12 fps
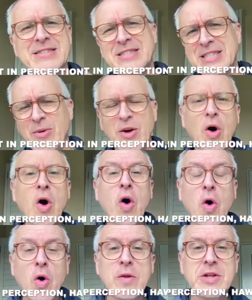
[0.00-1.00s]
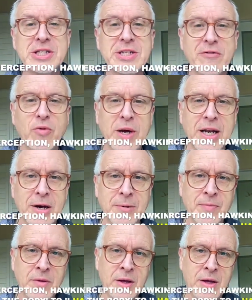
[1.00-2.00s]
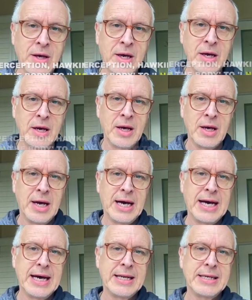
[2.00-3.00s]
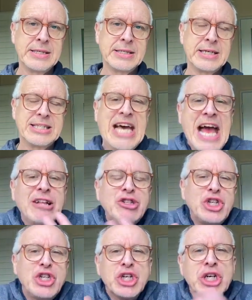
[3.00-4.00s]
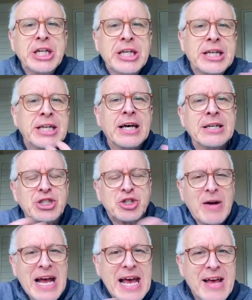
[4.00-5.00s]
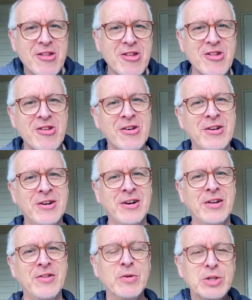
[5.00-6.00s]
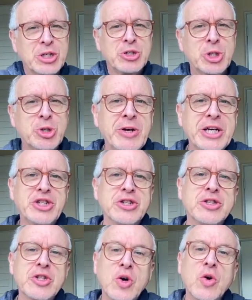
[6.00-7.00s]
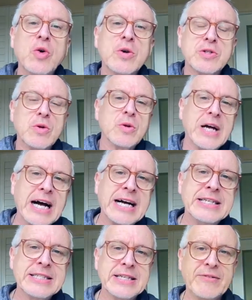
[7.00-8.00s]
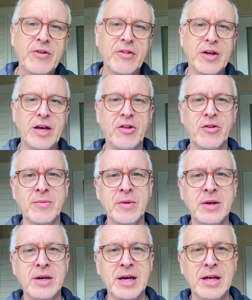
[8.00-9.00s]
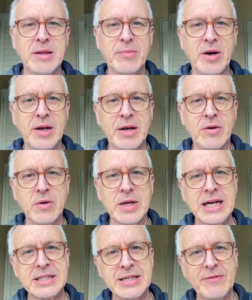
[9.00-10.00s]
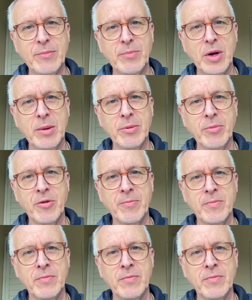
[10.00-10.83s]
and so on, all the stuff we know. And tension, stress, those constrictions cause all kinds of different things in the body, all kinds of different problems.